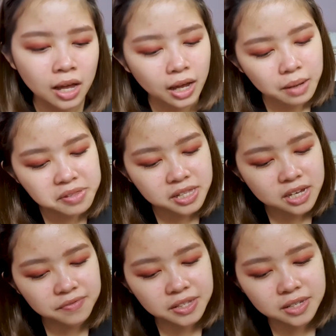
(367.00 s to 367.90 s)
I
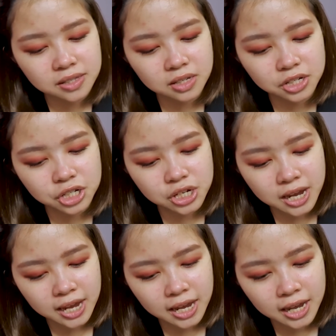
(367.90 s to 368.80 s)
believe this is in the
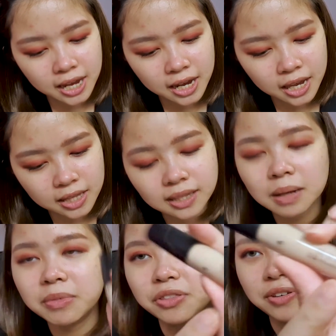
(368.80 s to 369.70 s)
shade
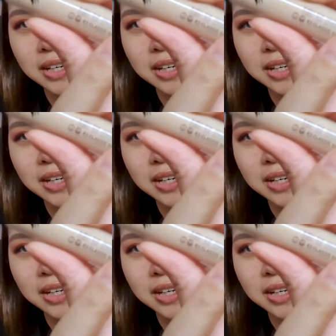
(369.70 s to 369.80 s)
number 3,